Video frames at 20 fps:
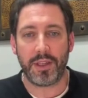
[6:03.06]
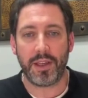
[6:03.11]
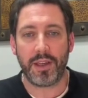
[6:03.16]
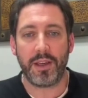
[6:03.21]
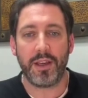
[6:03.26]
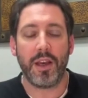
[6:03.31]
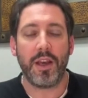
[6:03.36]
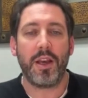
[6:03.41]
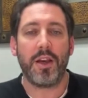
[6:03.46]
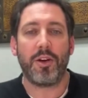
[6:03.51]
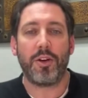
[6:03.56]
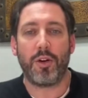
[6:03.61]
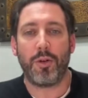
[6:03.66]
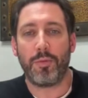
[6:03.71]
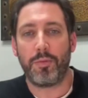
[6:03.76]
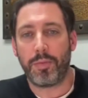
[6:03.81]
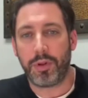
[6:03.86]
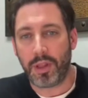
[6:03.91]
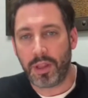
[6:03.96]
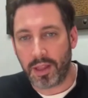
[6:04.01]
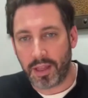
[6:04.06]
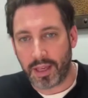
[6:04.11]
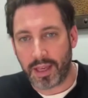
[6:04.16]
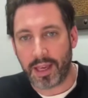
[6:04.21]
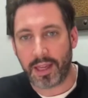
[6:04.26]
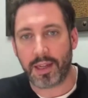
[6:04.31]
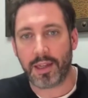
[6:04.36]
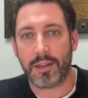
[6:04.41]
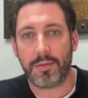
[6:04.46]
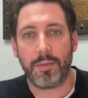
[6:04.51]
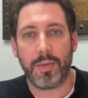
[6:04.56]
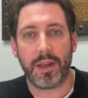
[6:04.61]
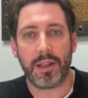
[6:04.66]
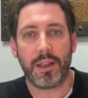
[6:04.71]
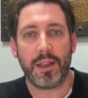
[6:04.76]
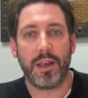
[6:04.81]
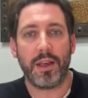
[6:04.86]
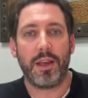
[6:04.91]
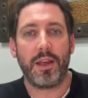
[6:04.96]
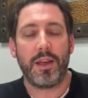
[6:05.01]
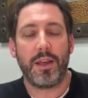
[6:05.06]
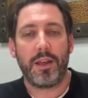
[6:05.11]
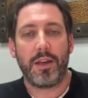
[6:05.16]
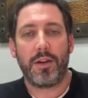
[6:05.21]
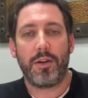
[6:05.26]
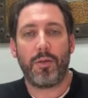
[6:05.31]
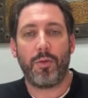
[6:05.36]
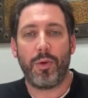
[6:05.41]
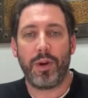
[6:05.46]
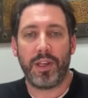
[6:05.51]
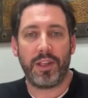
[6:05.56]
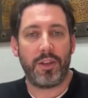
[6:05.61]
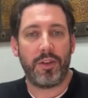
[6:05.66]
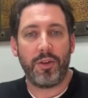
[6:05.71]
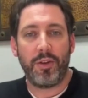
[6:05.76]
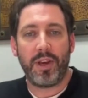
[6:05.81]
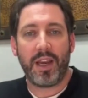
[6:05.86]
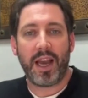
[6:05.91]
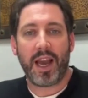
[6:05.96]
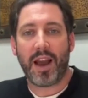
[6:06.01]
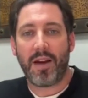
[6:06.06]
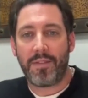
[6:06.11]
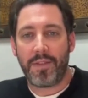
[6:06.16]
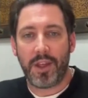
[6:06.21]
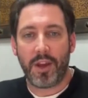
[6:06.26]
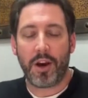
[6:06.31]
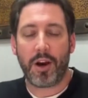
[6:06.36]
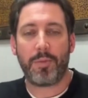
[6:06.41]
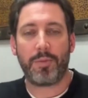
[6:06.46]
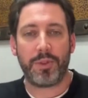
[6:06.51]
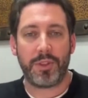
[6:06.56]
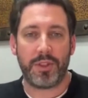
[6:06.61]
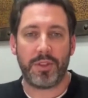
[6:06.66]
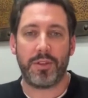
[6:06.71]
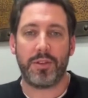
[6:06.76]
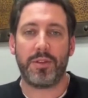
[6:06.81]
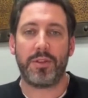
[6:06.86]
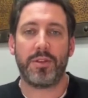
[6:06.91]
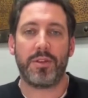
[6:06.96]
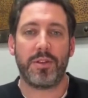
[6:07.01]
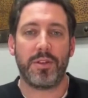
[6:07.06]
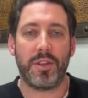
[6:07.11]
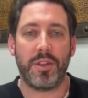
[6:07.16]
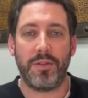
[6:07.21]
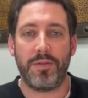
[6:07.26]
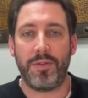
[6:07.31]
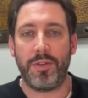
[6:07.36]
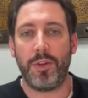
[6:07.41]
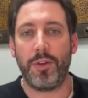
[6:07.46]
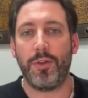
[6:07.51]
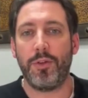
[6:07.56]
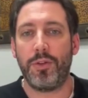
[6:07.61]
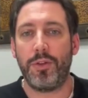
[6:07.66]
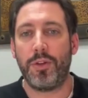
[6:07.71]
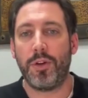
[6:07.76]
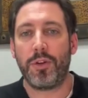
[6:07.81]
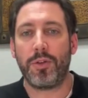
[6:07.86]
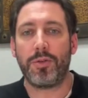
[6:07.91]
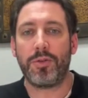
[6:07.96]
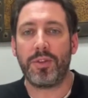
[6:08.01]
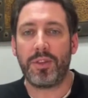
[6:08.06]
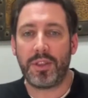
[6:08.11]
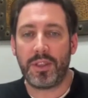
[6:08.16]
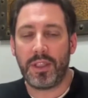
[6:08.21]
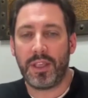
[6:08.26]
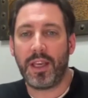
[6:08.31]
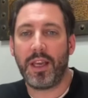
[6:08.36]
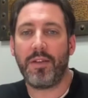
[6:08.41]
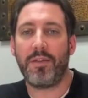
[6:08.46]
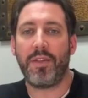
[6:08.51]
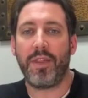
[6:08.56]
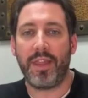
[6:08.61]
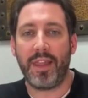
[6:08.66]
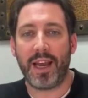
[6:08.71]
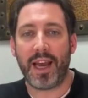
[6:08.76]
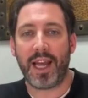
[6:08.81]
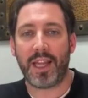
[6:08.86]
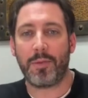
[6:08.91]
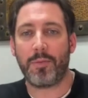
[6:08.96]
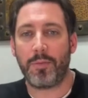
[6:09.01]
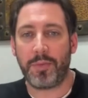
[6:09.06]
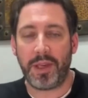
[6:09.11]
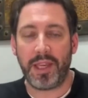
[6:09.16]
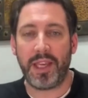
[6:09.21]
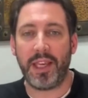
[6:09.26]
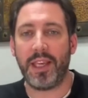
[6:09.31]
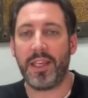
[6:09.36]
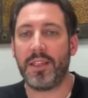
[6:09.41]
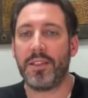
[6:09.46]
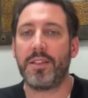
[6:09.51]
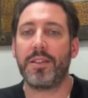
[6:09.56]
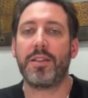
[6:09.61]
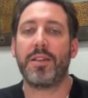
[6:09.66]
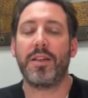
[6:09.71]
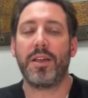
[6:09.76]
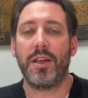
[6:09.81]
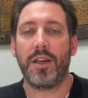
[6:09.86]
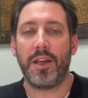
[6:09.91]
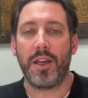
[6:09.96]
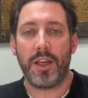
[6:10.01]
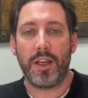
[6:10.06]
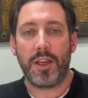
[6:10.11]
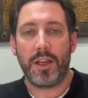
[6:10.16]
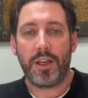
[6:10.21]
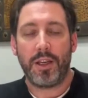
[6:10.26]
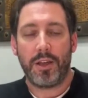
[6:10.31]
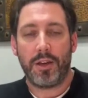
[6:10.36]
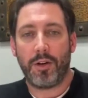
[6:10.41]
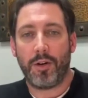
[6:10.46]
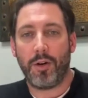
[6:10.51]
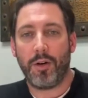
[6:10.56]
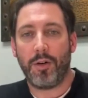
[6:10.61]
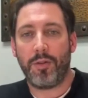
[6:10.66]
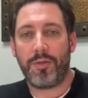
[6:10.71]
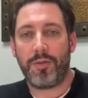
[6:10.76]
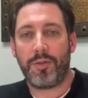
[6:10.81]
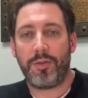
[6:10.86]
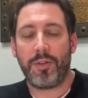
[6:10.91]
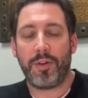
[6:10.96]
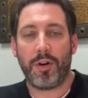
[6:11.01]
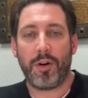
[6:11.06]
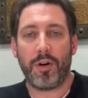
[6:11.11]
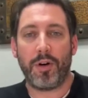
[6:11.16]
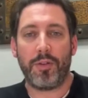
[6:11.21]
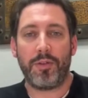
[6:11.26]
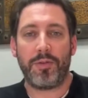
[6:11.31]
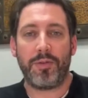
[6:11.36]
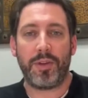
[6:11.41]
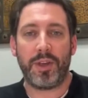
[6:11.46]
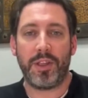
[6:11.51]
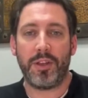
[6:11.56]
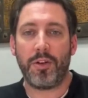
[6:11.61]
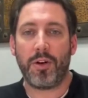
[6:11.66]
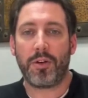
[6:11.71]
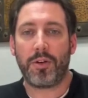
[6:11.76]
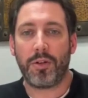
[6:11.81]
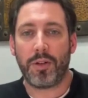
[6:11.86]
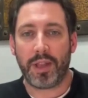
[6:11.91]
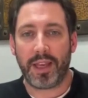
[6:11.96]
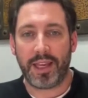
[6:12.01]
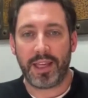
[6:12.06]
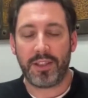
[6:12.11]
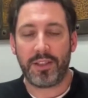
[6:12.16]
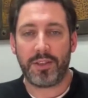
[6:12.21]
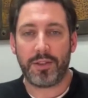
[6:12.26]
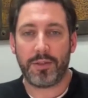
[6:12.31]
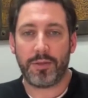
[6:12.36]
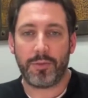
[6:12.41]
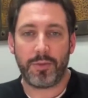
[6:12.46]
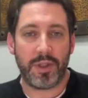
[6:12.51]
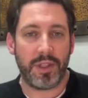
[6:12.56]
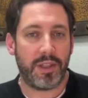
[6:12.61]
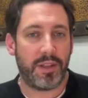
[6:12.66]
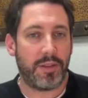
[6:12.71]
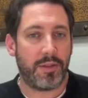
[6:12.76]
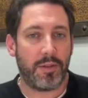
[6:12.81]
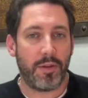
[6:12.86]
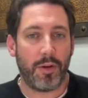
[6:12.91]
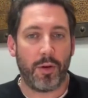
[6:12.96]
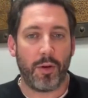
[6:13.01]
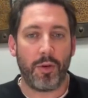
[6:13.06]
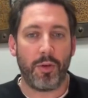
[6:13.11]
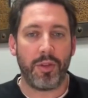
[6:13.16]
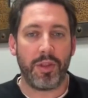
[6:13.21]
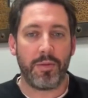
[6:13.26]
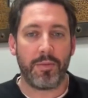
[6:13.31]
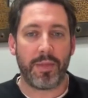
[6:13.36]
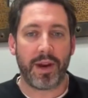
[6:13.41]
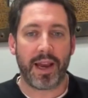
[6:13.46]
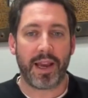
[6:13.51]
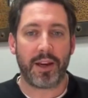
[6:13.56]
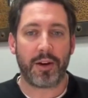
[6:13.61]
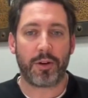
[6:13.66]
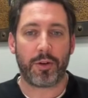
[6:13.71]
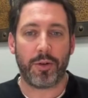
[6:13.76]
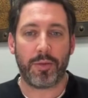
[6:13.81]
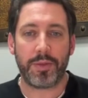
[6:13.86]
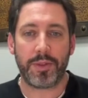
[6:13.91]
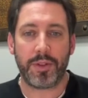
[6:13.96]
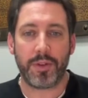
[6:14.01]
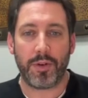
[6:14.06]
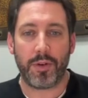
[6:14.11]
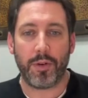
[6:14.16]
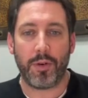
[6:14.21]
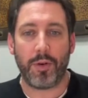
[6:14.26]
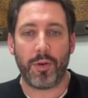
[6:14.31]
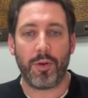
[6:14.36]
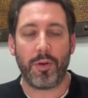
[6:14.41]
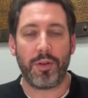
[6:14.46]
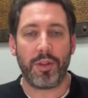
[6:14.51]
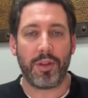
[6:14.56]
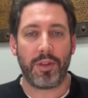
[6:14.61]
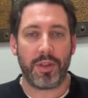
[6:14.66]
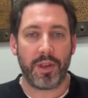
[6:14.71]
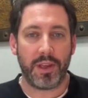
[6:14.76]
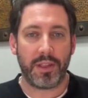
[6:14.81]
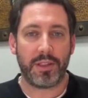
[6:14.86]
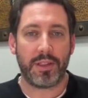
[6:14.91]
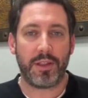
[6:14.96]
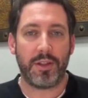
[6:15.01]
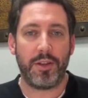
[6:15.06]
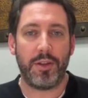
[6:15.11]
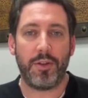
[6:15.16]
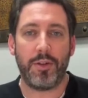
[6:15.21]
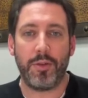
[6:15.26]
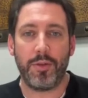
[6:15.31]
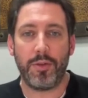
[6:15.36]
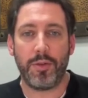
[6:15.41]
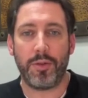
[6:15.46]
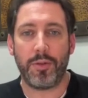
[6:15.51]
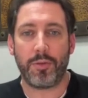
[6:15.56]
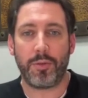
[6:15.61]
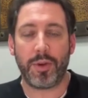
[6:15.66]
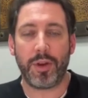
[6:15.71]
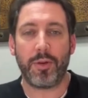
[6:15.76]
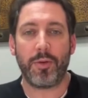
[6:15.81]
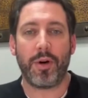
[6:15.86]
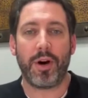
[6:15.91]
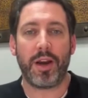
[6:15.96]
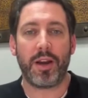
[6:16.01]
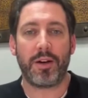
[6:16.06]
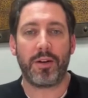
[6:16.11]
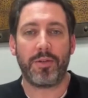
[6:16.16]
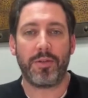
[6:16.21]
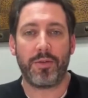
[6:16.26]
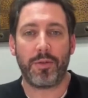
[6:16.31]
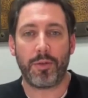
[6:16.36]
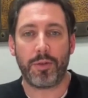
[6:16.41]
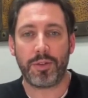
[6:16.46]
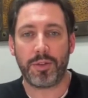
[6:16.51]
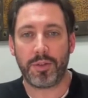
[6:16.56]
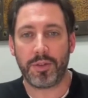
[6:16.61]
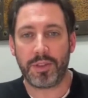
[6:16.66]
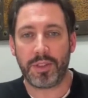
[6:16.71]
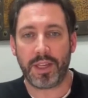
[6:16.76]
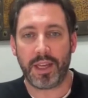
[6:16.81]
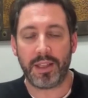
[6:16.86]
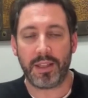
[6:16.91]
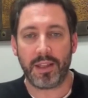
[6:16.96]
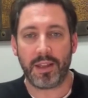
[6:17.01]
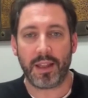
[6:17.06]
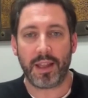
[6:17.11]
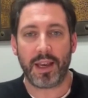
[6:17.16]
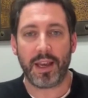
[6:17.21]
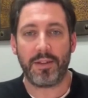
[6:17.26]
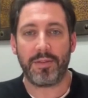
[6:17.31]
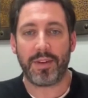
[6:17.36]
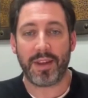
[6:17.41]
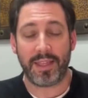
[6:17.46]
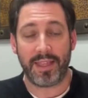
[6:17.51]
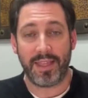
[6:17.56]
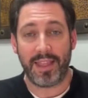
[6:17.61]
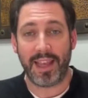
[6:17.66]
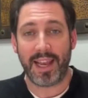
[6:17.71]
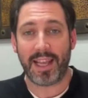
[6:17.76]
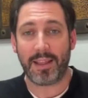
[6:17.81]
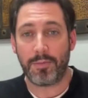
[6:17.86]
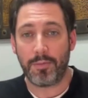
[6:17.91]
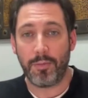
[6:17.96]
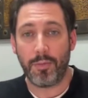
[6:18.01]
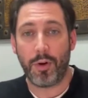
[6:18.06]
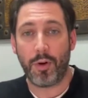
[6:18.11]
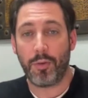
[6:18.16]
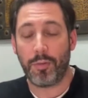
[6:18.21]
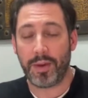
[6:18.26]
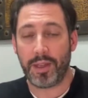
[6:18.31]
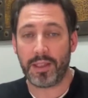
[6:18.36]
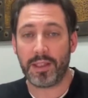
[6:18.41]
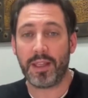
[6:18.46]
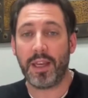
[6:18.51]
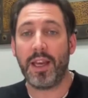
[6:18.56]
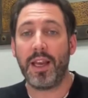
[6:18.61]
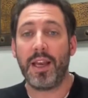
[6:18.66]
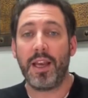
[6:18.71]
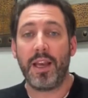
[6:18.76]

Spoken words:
and I completely get it. But when you have the option, if you don't give that piece of inoculation with all the microbes, all the things that you require for sustaining life at that moment,